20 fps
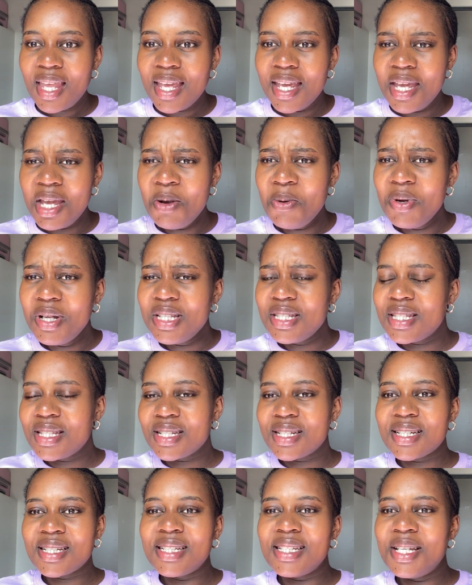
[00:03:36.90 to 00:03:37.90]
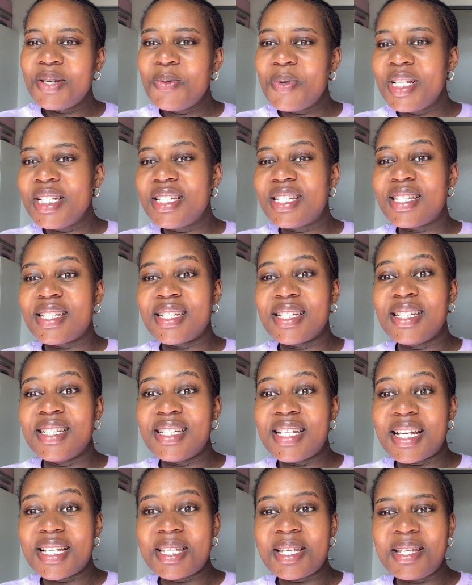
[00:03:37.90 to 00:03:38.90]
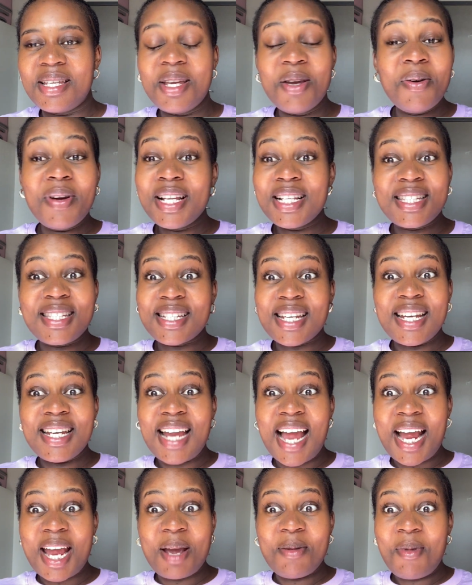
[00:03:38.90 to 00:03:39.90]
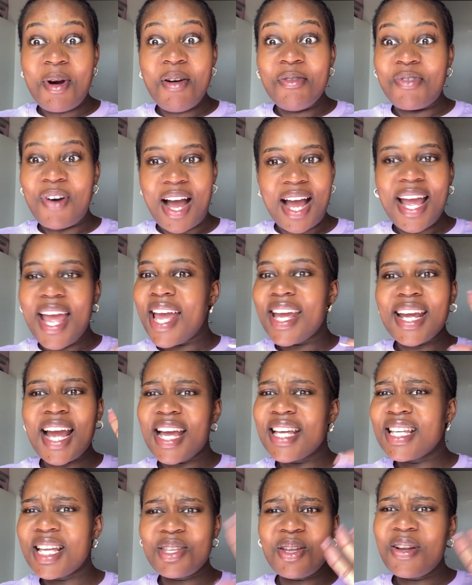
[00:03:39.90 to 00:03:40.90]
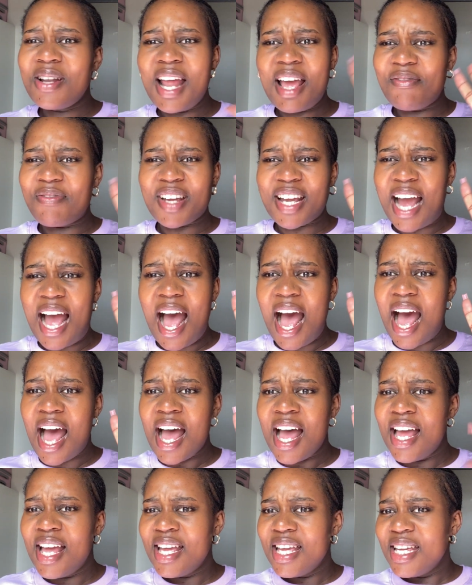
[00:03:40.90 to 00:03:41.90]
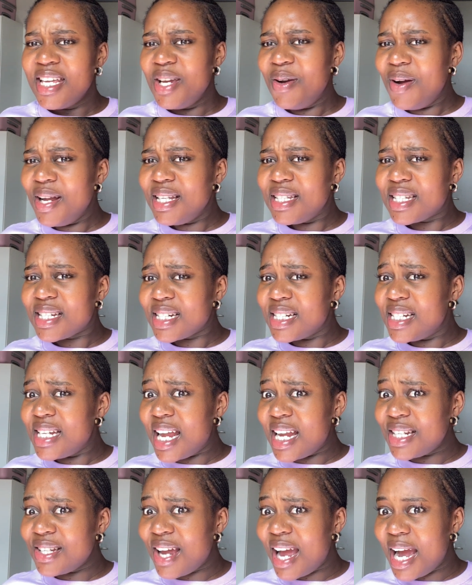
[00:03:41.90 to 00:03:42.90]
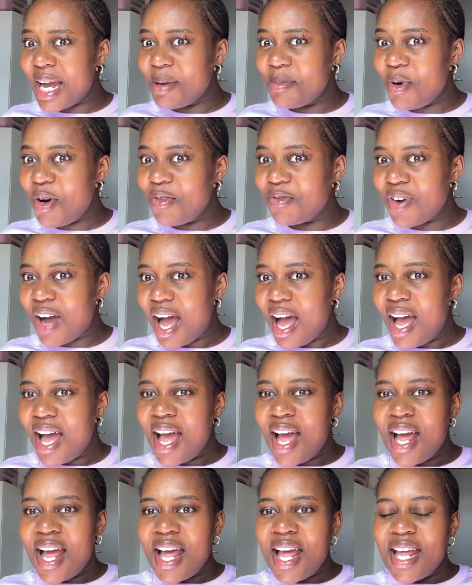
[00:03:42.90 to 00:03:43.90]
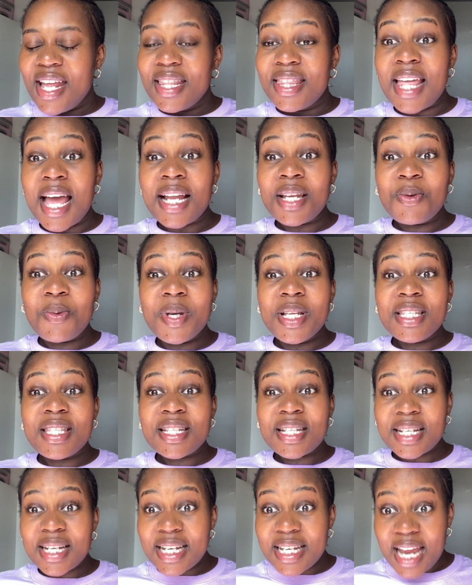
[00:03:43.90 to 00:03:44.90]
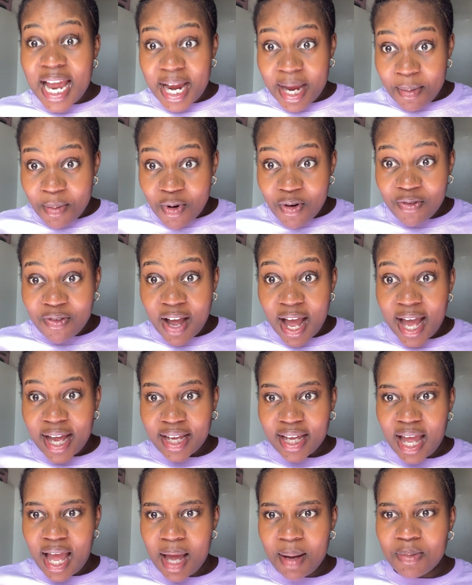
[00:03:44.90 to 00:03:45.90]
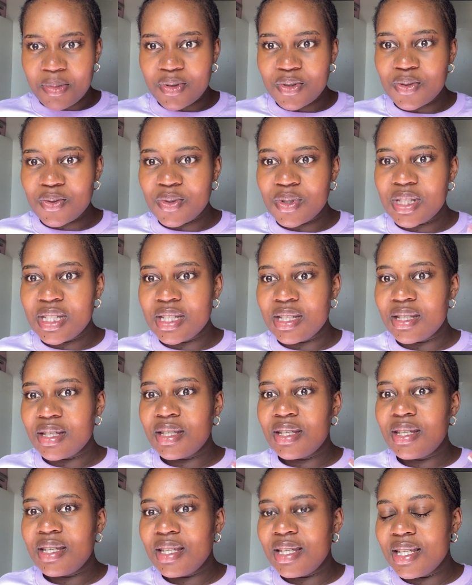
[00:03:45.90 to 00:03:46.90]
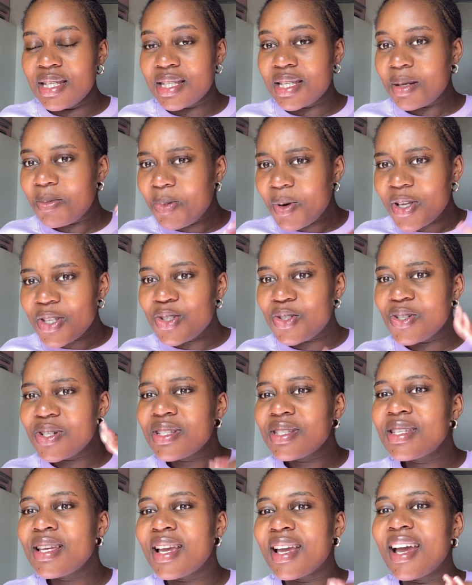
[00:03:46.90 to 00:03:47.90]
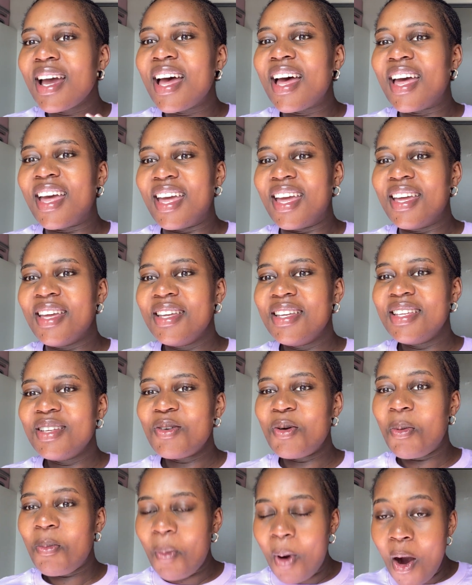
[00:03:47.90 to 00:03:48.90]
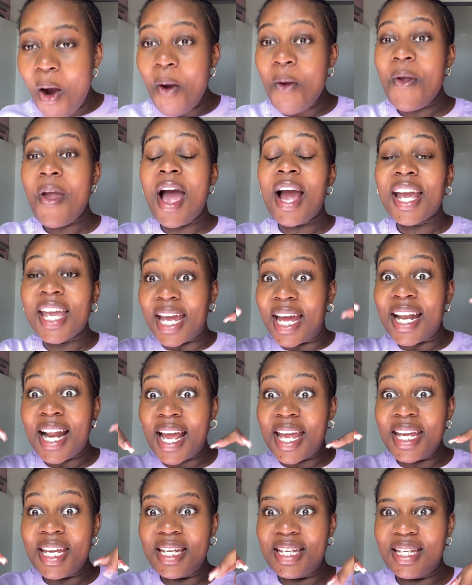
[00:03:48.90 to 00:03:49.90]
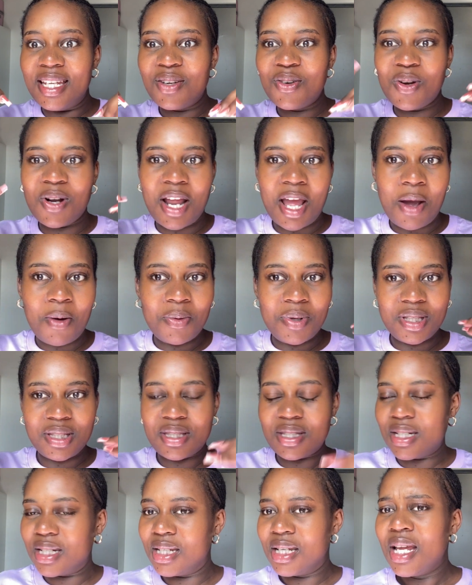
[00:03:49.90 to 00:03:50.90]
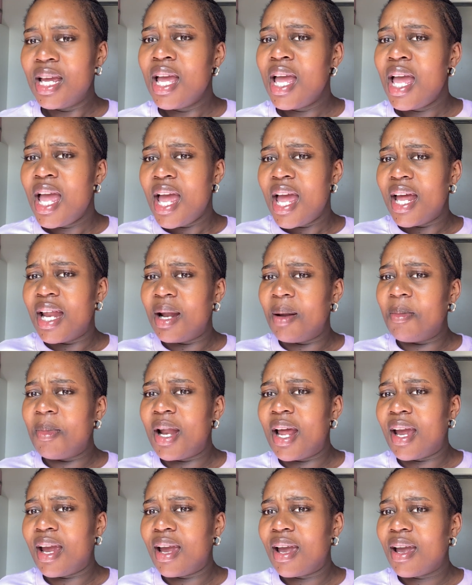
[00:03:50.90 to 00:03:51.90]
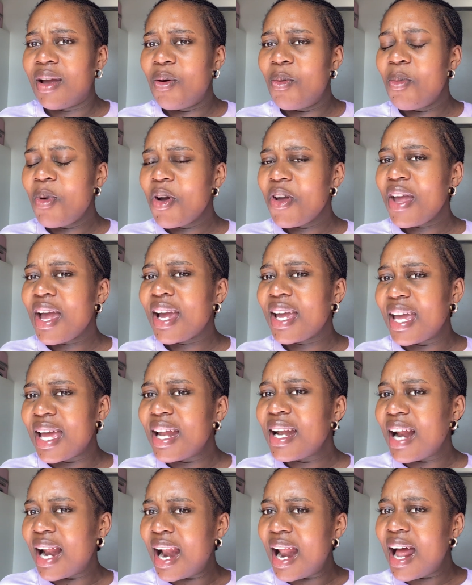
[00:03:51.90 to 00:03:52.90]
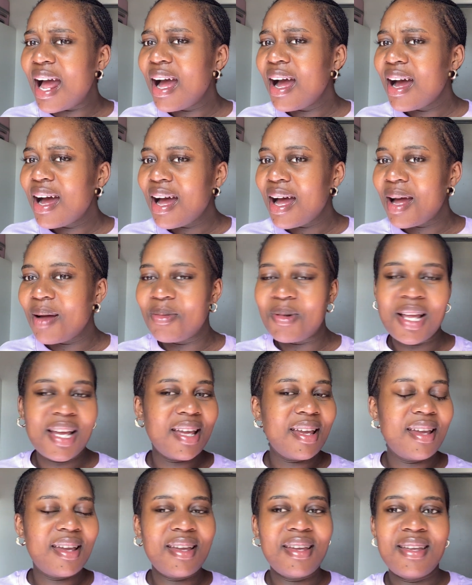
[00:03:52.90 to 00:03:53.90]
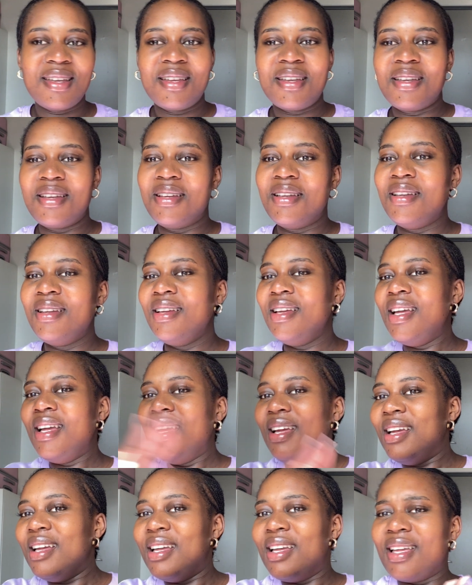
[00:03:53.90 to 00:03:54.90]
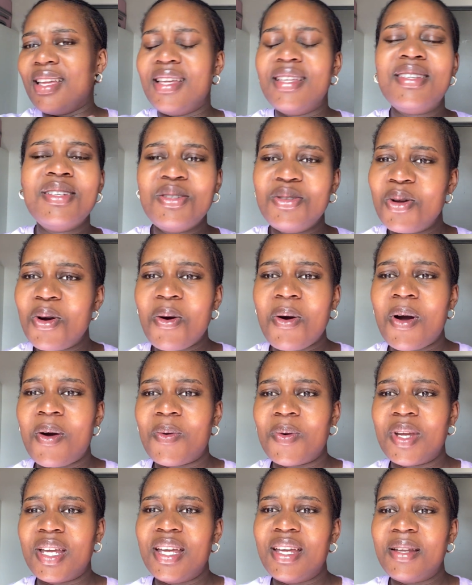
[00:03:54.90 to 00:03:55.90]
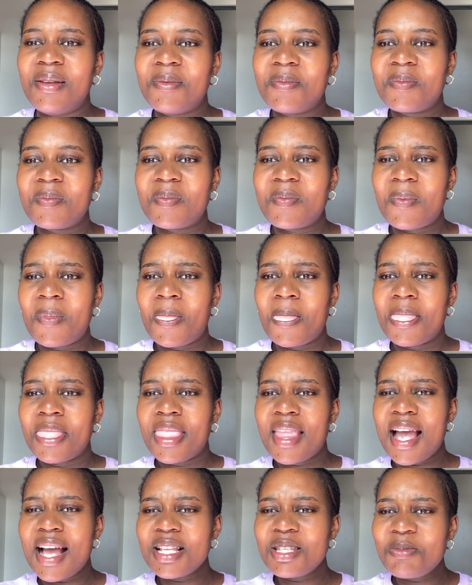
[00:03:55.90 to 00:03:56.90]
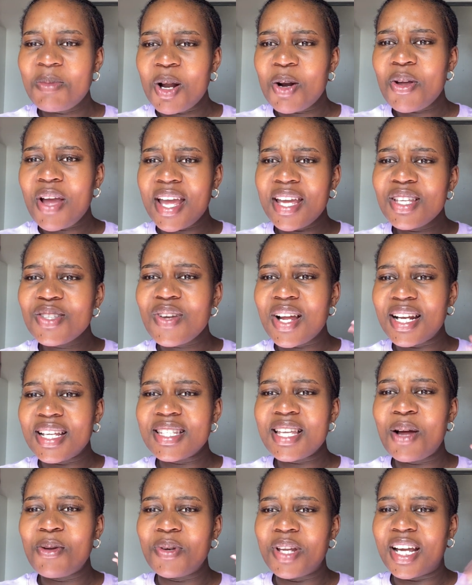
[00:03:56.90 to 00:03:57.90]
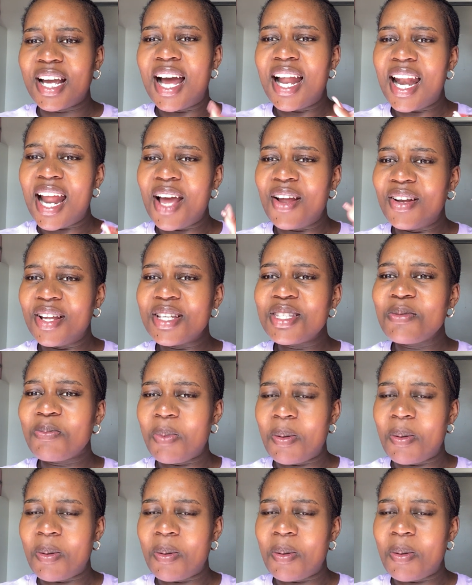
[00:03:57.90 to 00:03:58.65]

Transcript: You windscreen young a move. Hey guys, I don't have a car. You windscreen young a move. That windscreen young a move hag. I'm Buzz Gucci. Is it producing, eh? More young henna in Gulea windscreen. And I'm like, more young henna, yeah? I'm like, need to know again. That's Maria is all the sound the color.